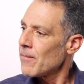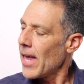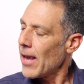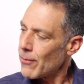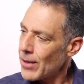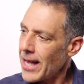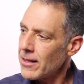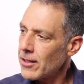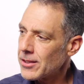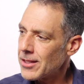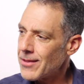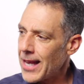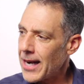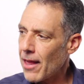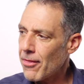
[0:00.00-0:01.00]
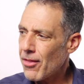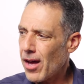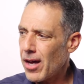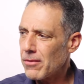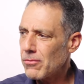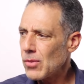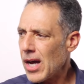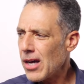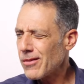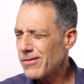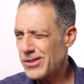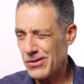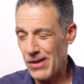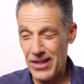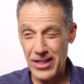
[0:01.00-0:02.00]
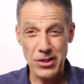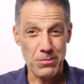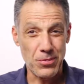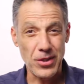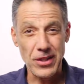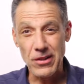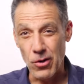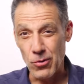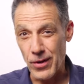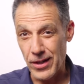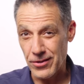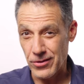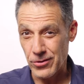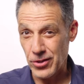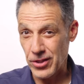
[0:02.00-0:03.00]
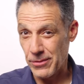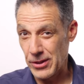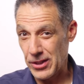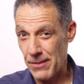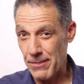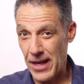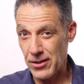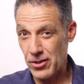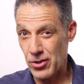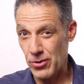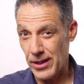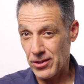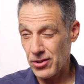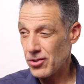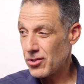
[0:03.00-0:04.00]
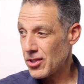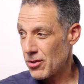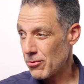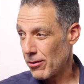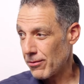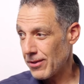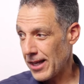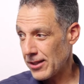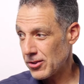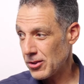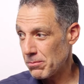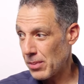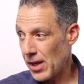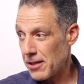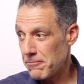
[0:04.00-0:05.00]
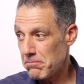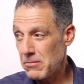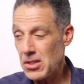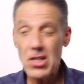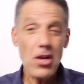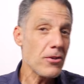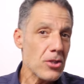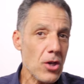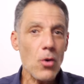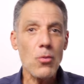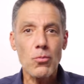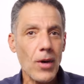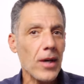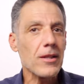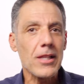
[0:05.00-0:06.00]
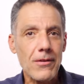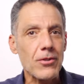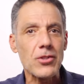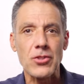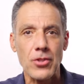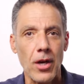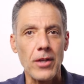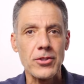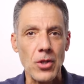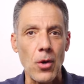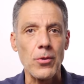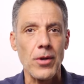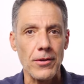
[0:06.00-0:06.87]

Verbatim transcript: And when I looked at that, I thought, well, first of all, that's a pretty low resolution image. I'm not sure I should see the reflection, but you know, you don't want to leave a, st a stone